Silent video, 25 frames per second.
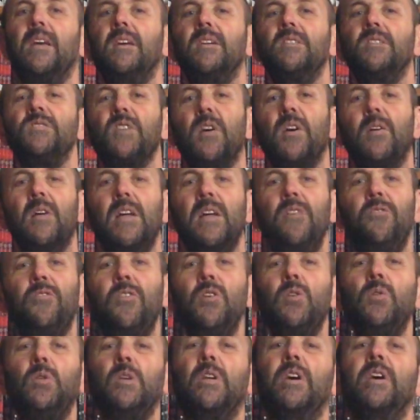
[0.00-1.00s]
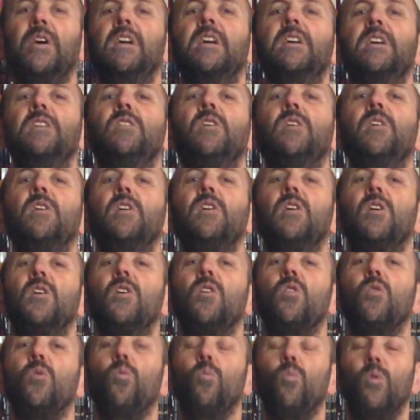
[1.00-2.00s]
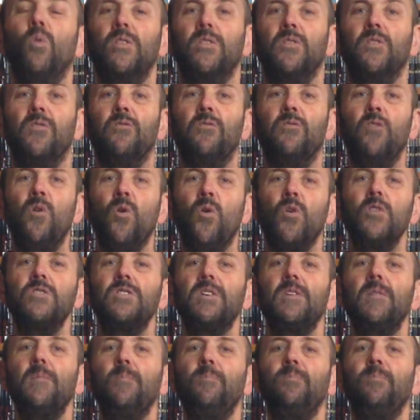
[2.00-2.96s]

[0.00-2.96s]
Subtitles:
So if you lead with the foot,